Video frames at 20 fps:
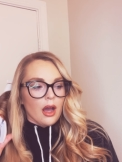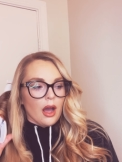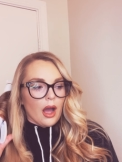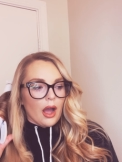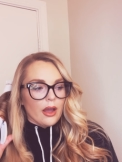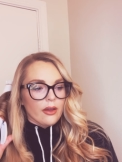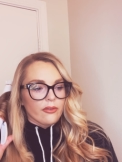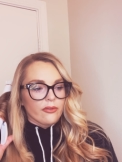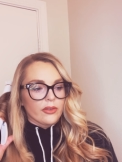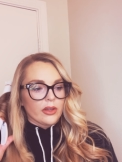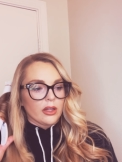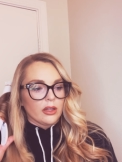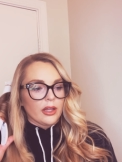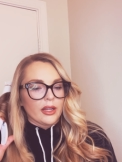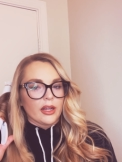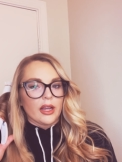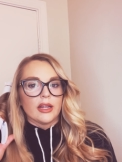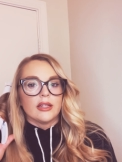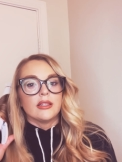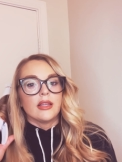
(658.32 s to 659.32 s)
I feel
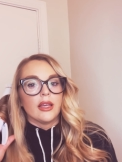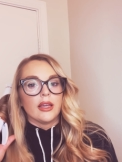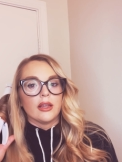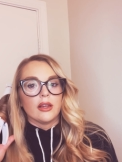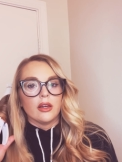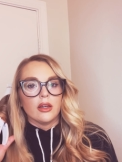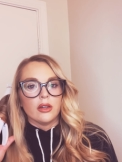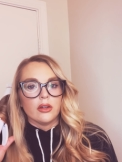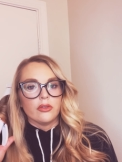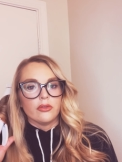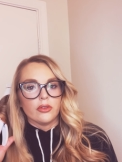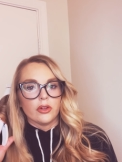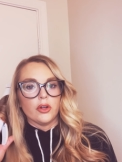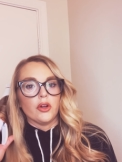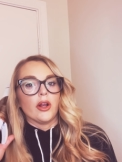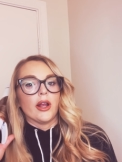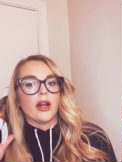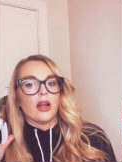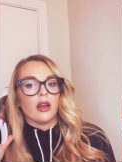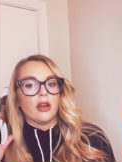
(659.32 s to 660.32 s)
like I take for
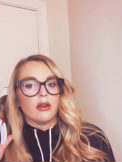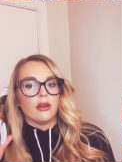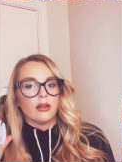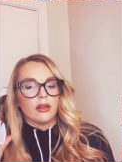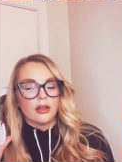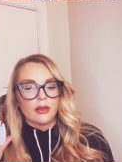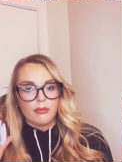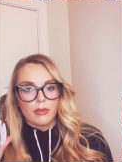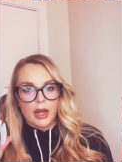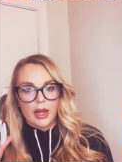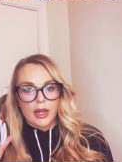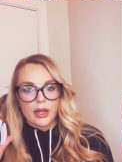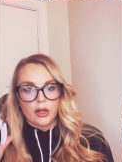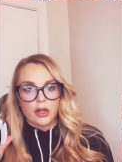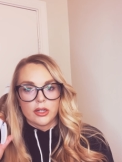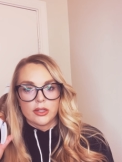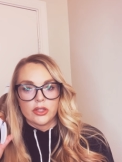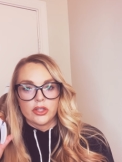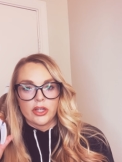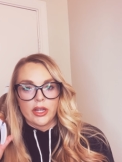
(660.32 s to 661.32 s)
granted my
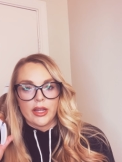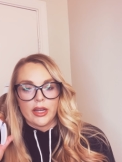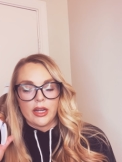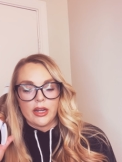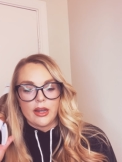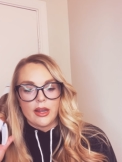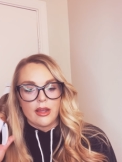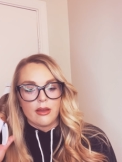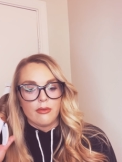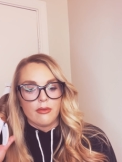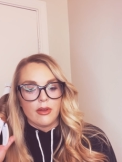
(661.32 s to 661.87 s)
Christianity,